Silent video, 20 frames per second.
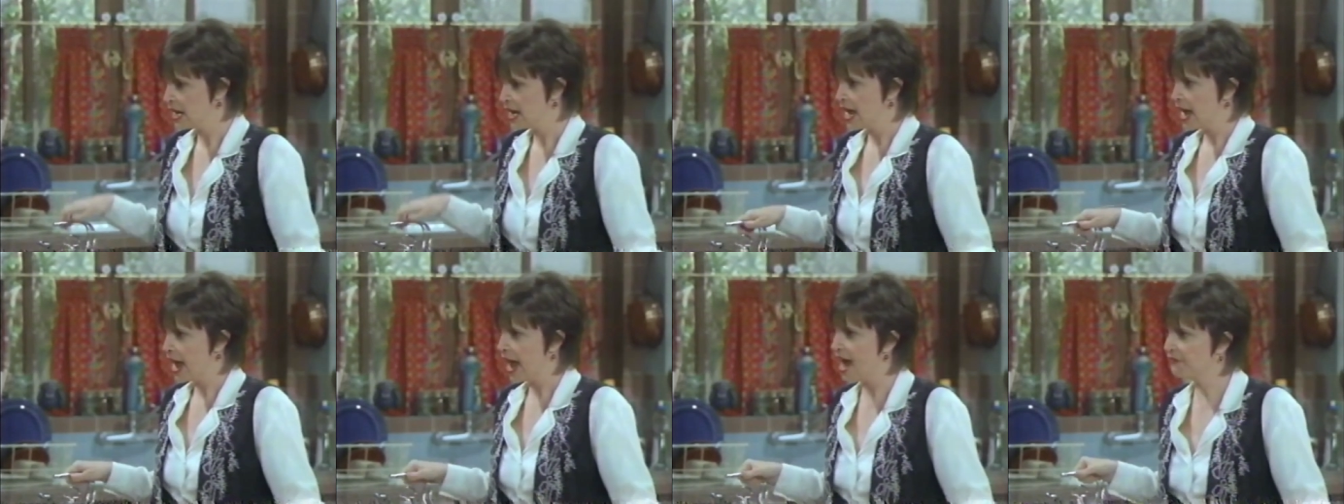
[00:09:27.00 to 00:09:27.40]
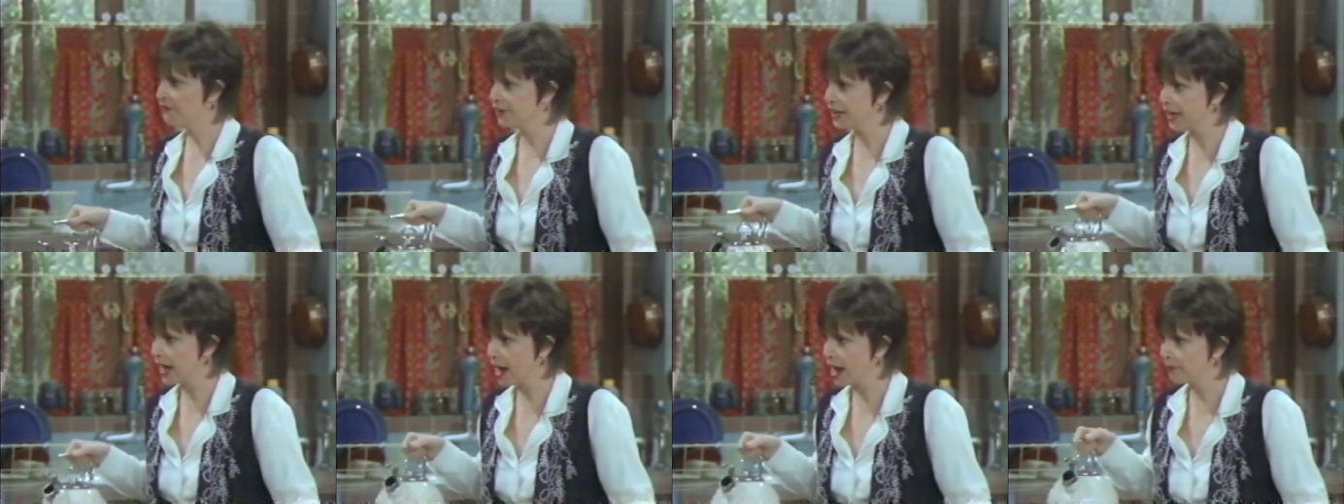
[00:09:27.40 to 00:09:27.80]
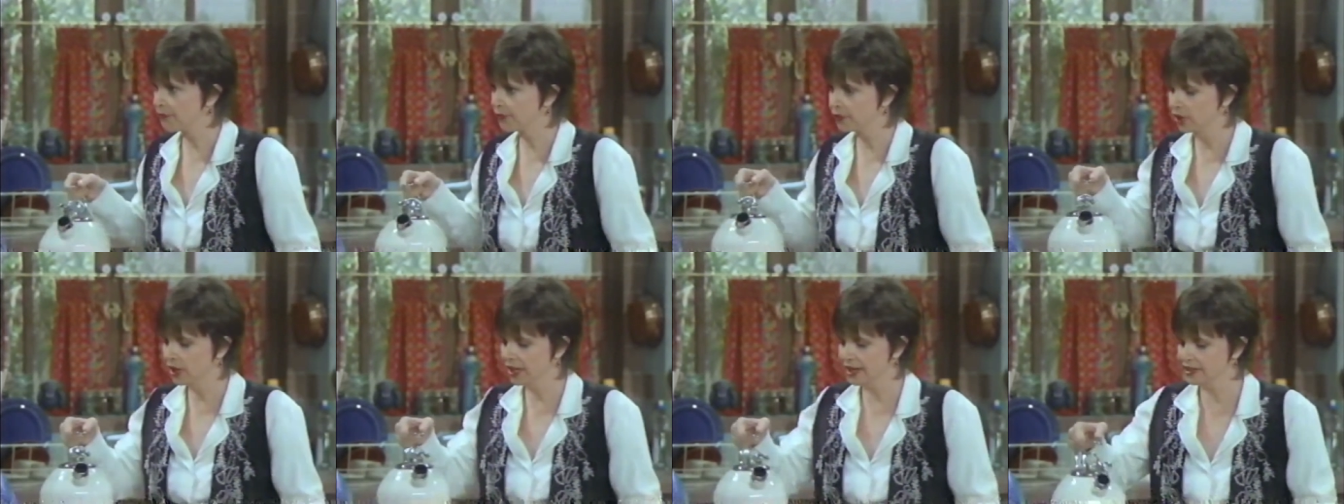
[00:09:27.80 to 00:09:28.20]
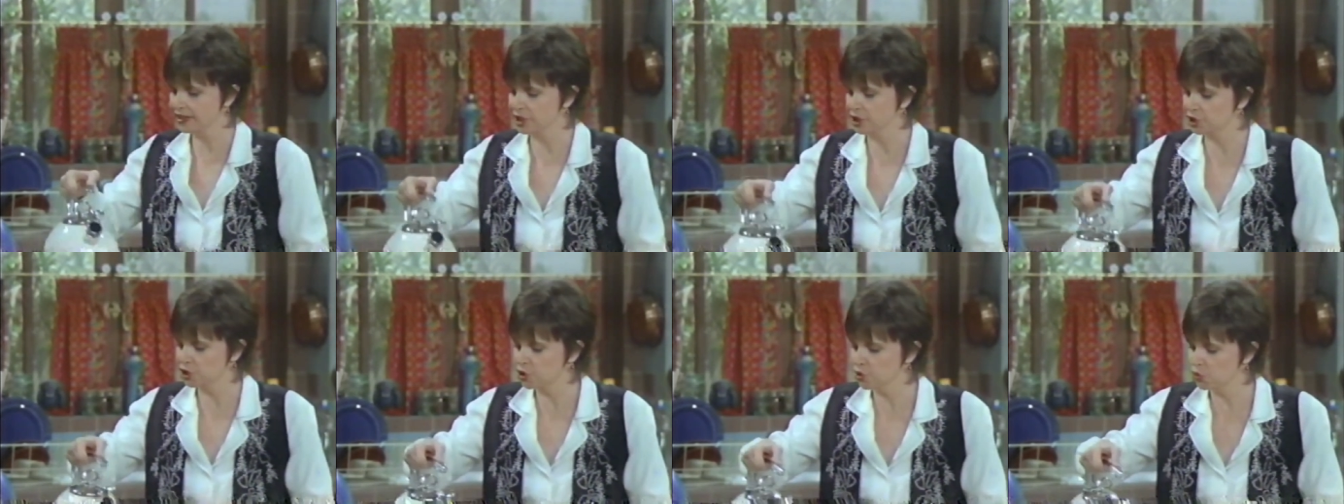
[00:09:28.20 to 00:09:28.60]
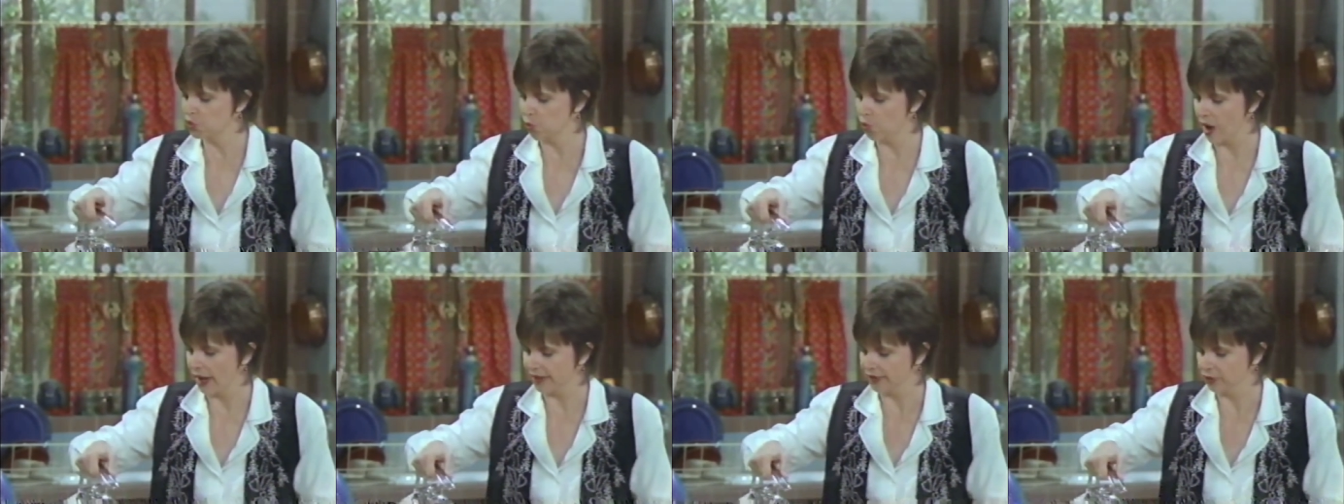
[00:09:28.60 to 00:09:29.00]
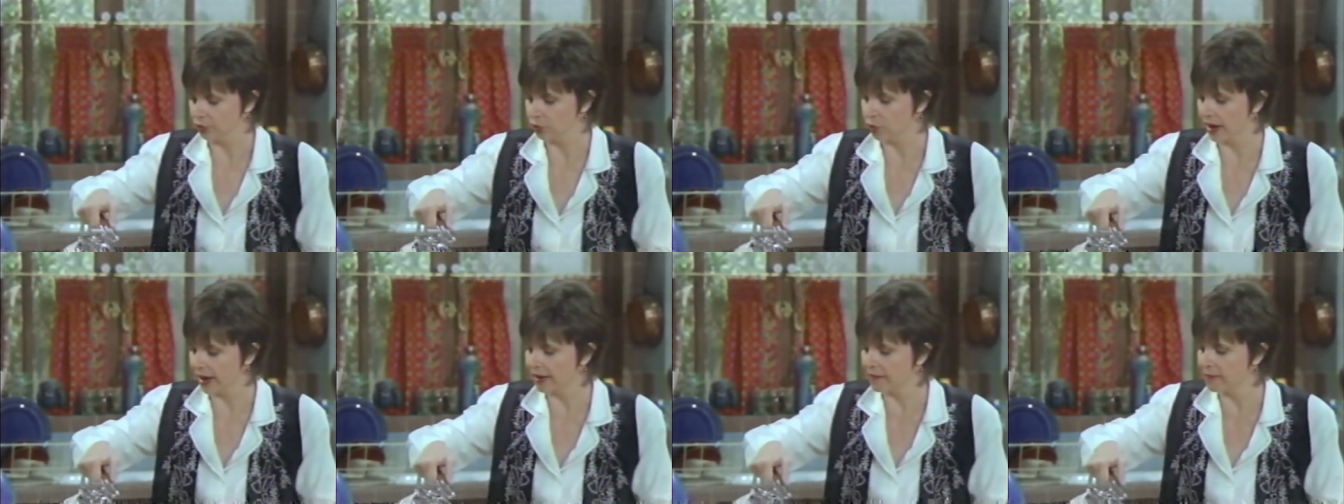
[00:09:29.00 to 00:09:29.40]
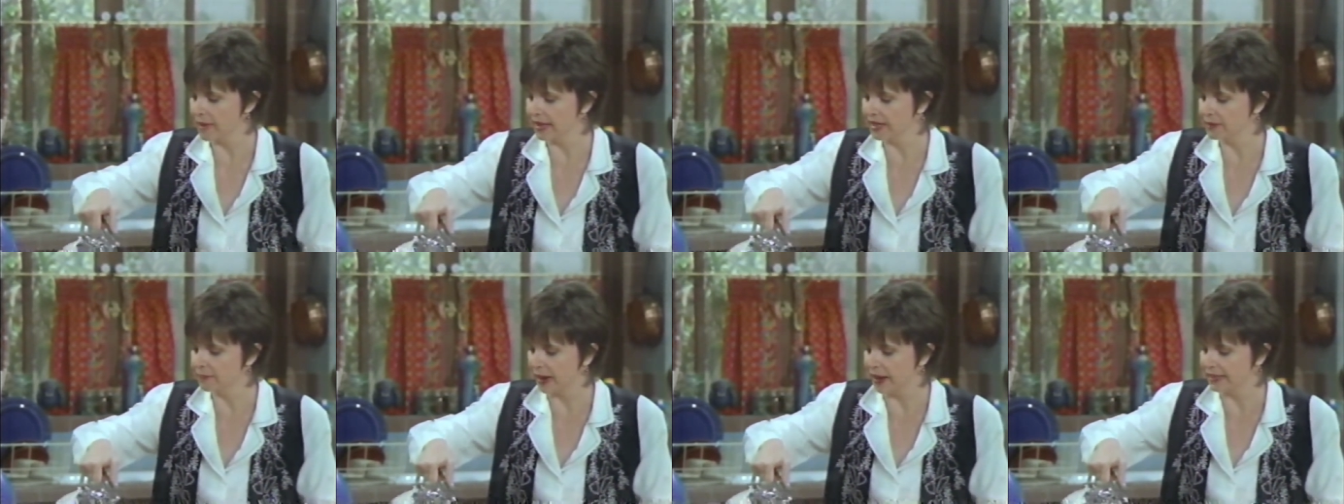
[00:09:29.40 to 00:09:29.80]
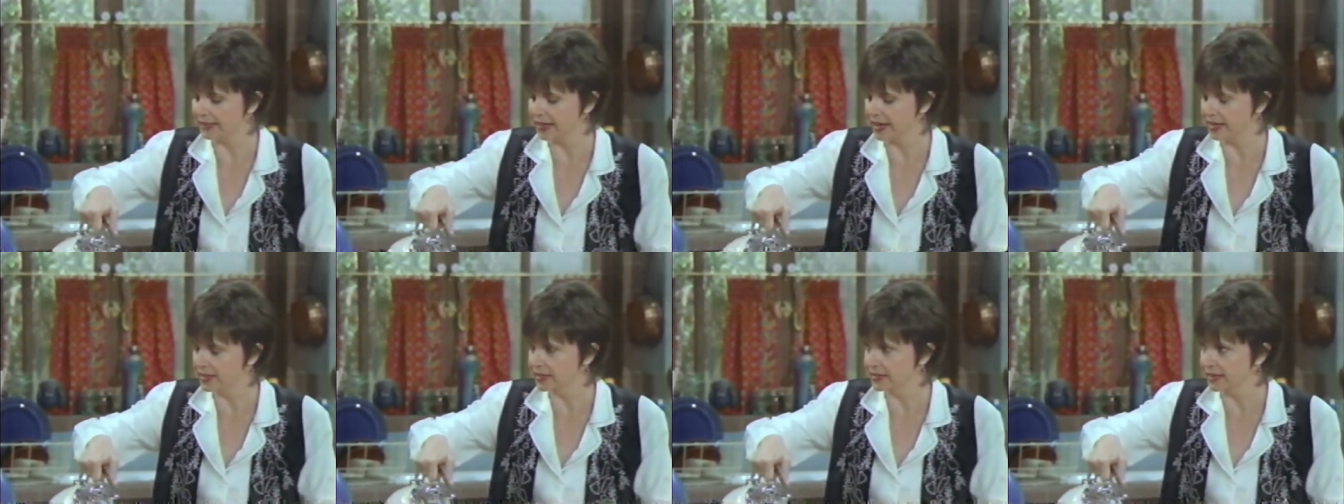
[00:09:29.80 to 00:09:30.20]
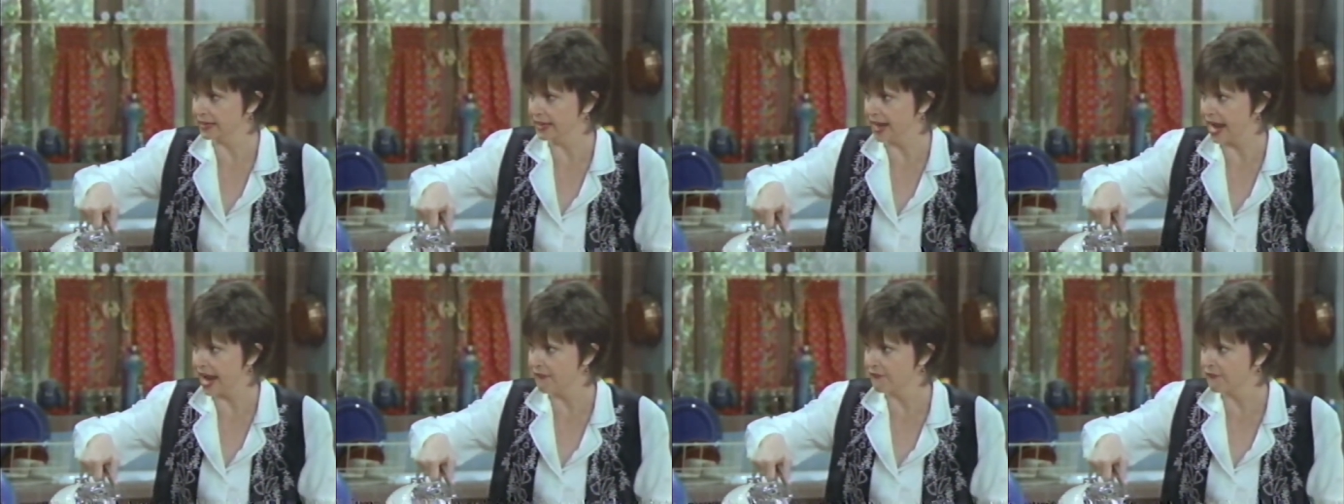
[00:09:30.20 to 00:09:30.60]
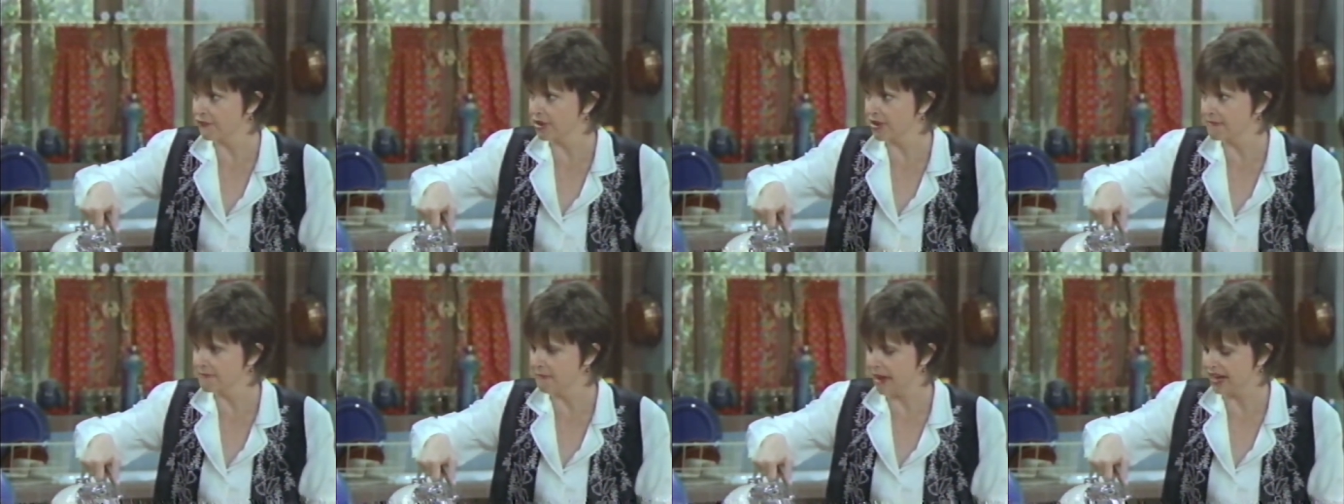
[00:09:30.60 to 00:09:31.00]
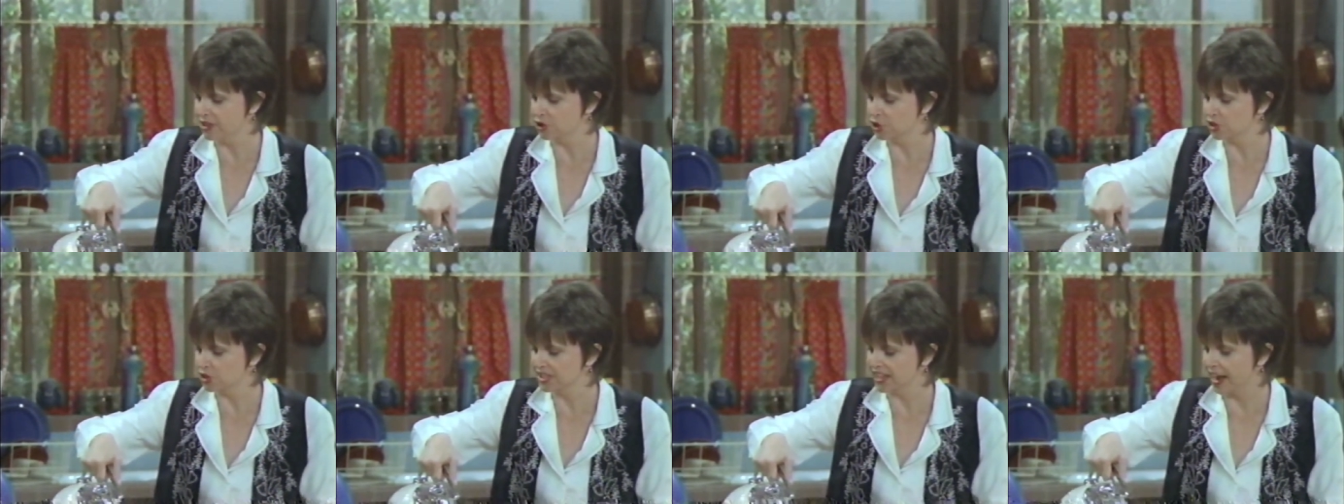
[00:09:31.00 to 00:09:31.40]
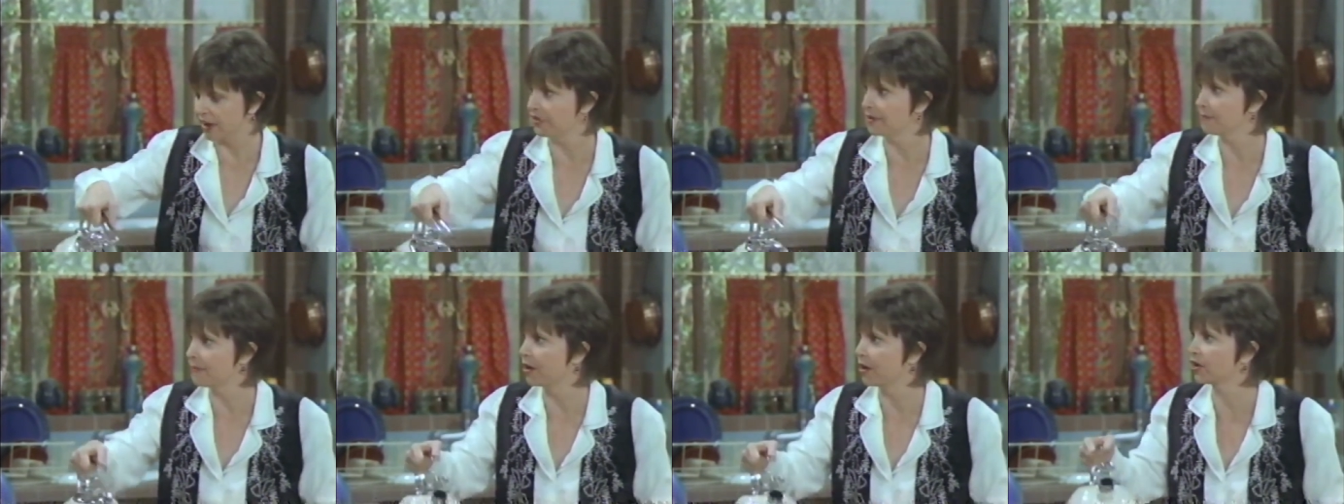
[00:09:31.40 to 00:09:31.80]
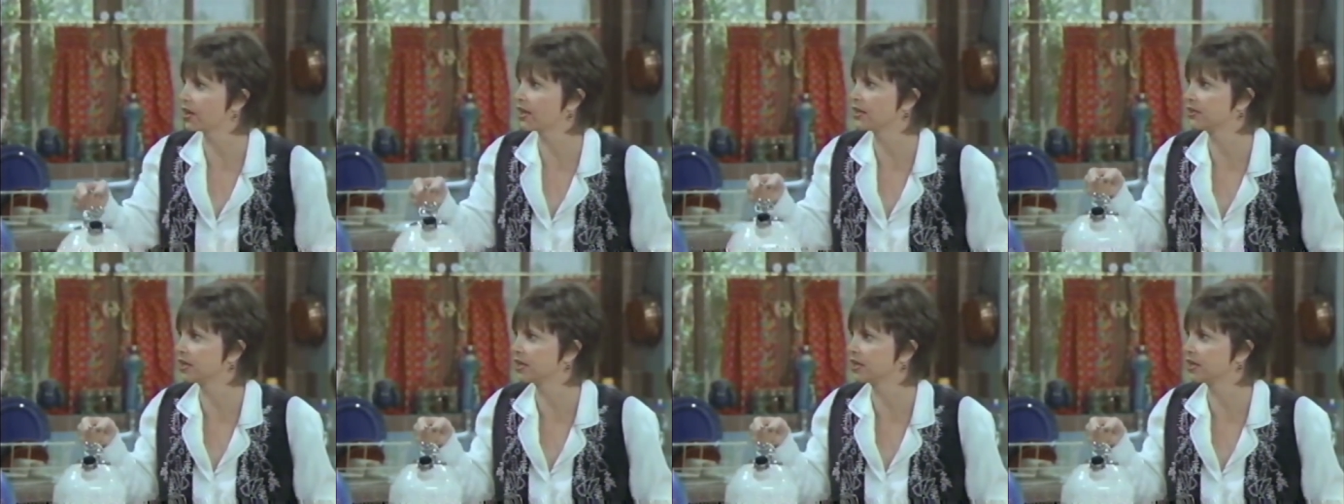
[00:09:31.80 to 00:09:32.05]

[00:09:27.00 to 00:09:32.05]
Half a capful and it's a tooth whitener recommended by dentists in every major South American